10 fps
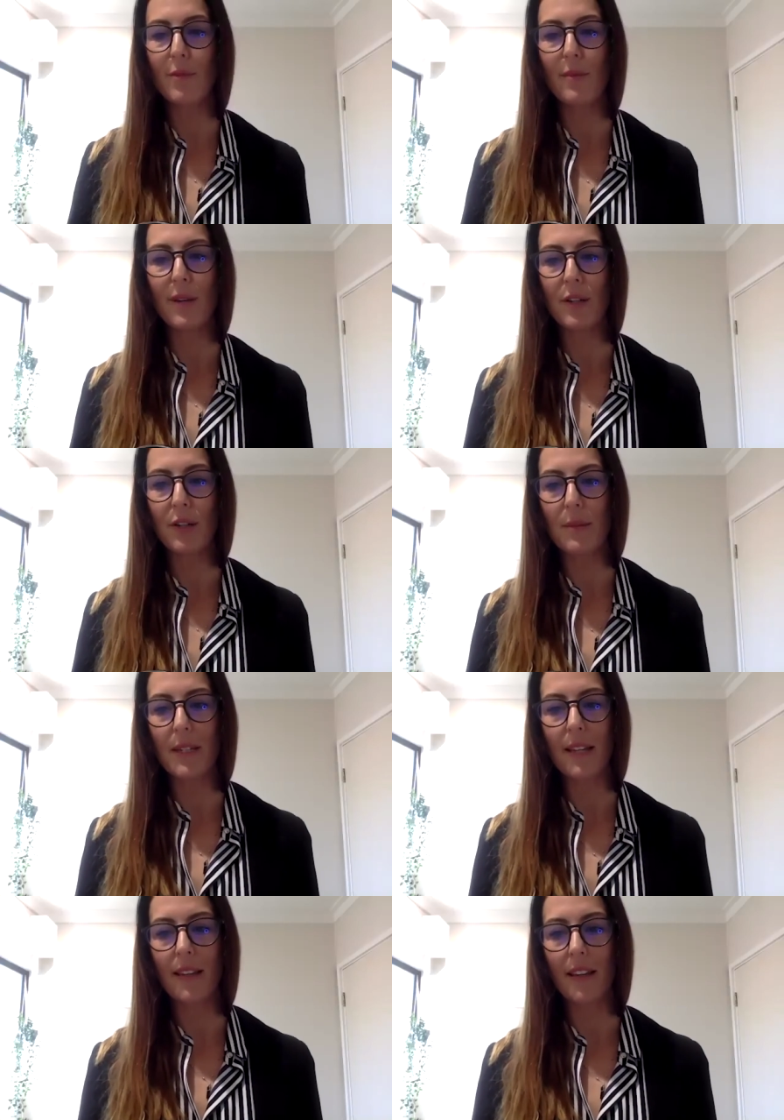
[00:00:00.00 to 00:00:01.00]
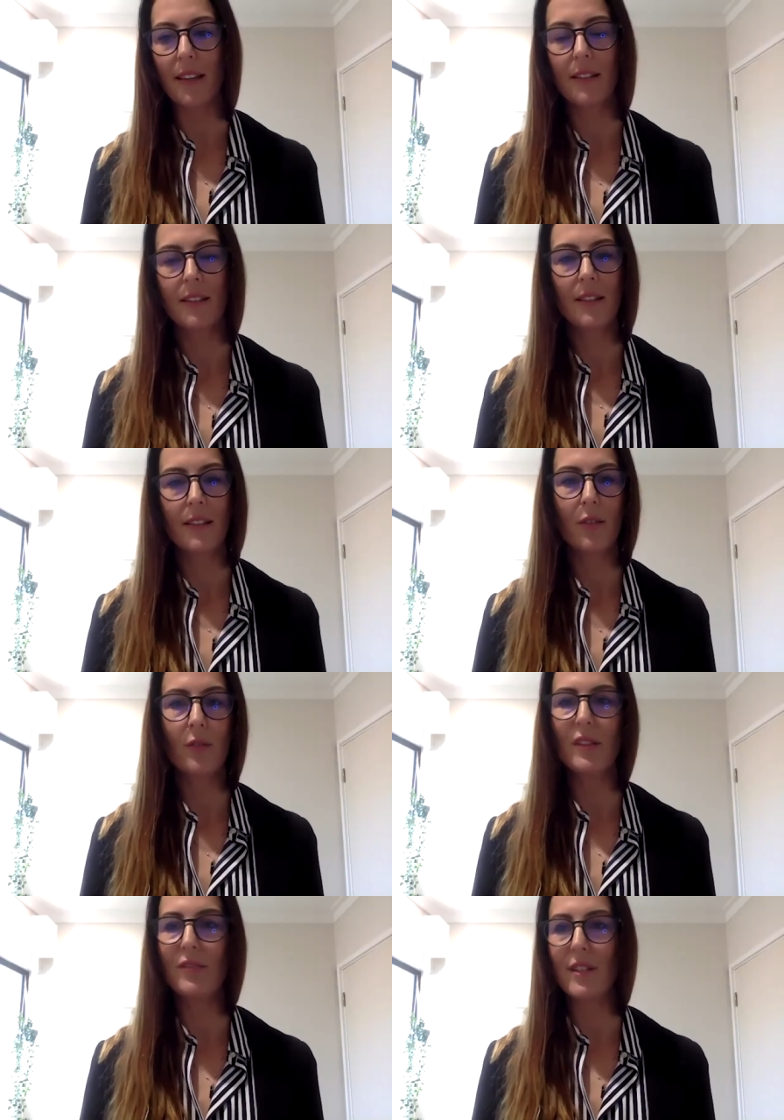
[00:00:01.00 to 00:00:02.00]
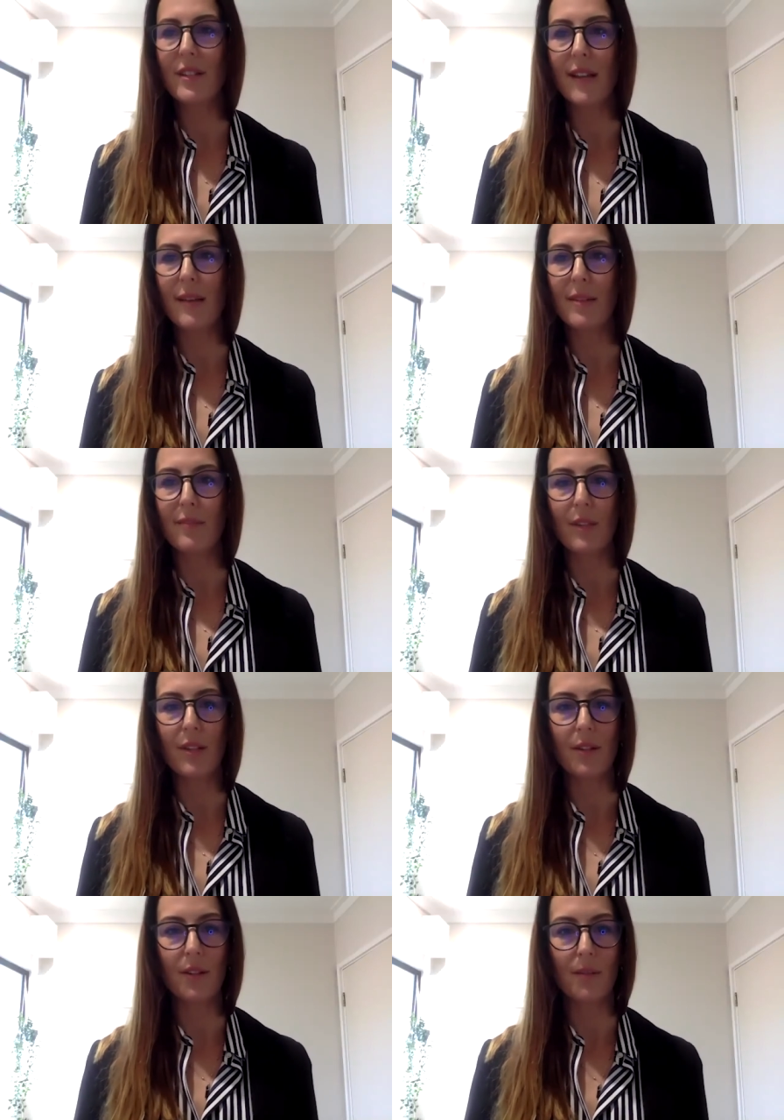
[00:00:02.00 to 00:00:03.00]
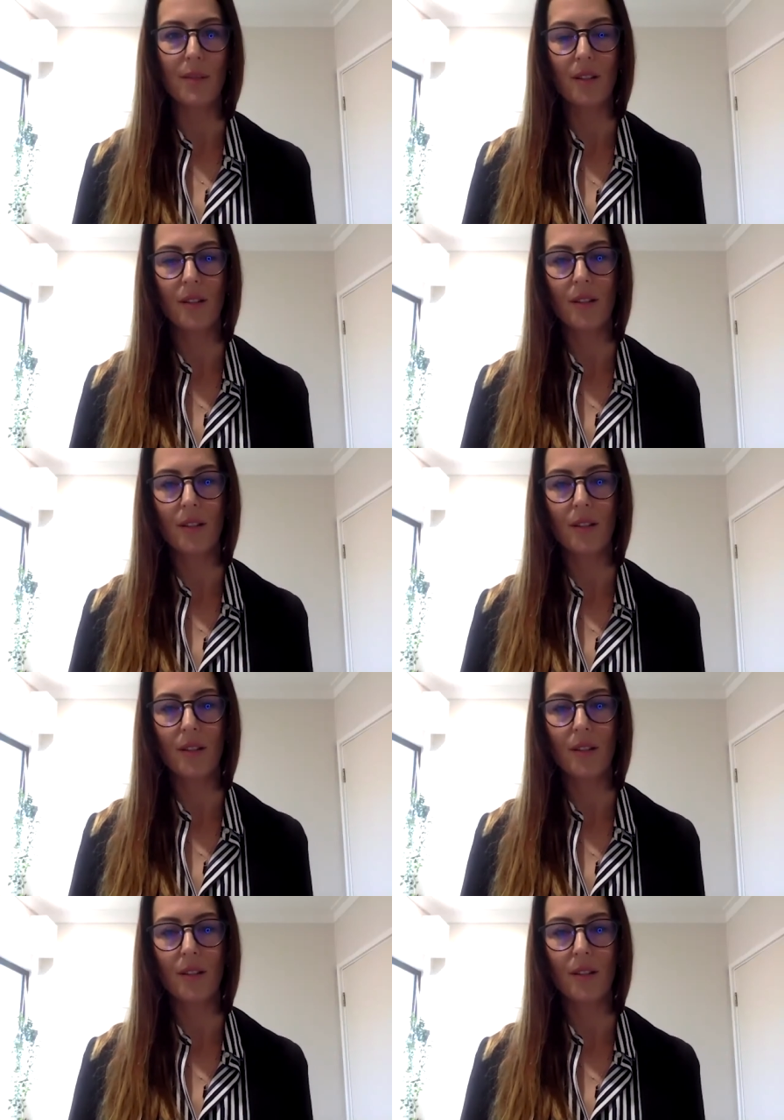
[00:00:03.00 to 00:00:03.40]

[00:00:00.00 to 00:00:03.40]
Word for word: more mushrooms i think all different types yeah. of mushrooms